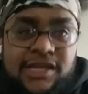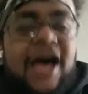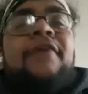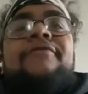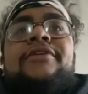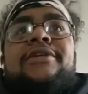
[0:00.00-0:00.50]
I
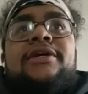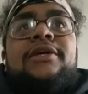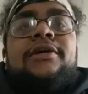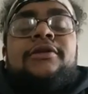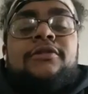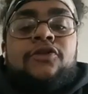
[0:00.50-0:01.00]
haven't done it
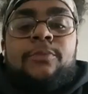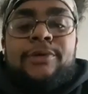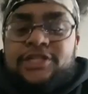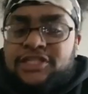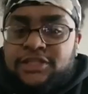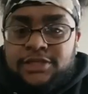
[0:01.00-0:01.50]
in a little
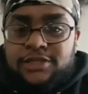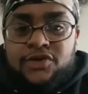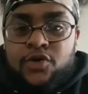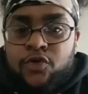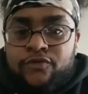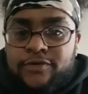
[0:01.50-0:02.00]
bit just because of
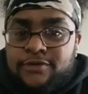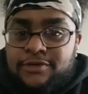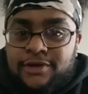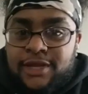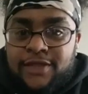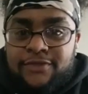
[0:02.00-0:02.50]
COVID,
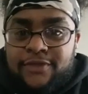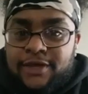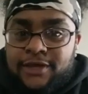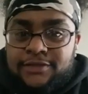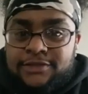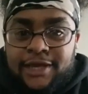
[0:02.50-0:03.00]
and
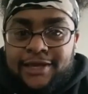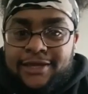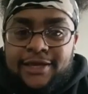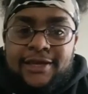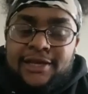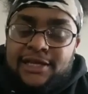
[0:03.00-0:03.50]
then like
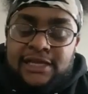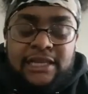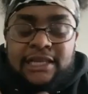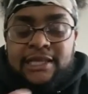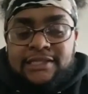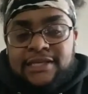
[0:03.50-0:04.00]

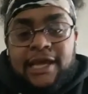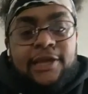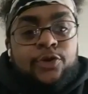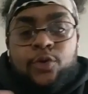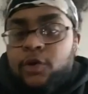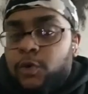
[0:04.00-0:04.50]
needing to get
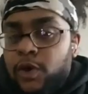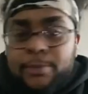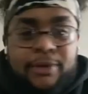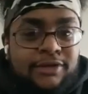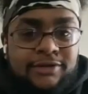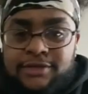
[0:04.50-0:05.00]
new
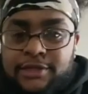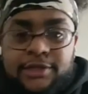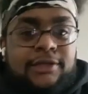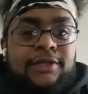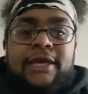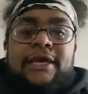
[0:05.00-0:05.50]
equipment
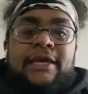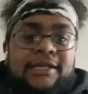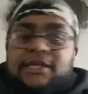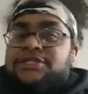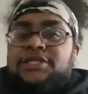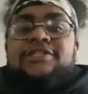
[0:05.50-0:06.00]
and like get it
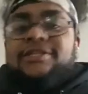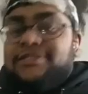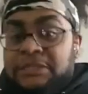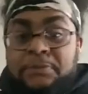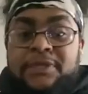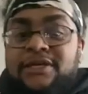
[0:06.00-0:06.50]
adjusted
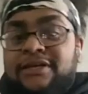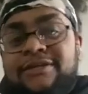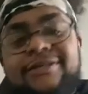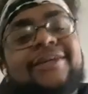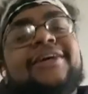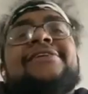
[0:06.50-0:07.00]
to me.
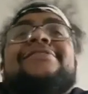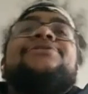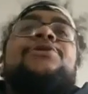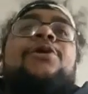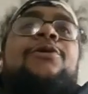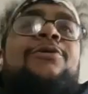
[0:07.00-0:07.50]
Yeah.
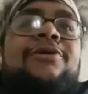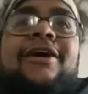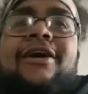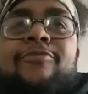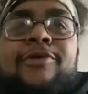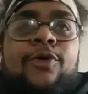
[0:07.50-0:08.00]
So
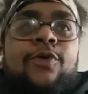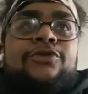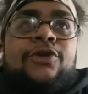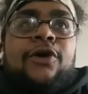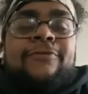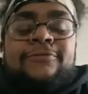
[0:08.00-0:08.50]
I've been
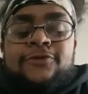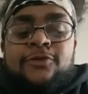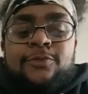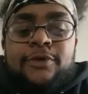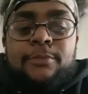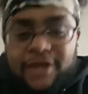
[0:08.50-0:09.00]
holding off a little
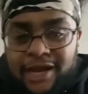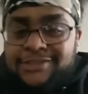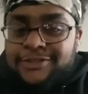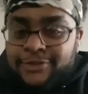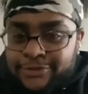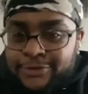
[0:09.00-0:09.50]
bit, but I
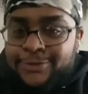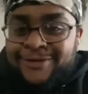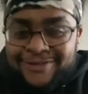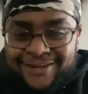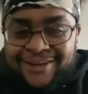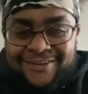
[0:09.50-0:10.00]
still do it.
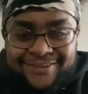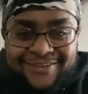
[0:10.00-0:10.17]
Yeah.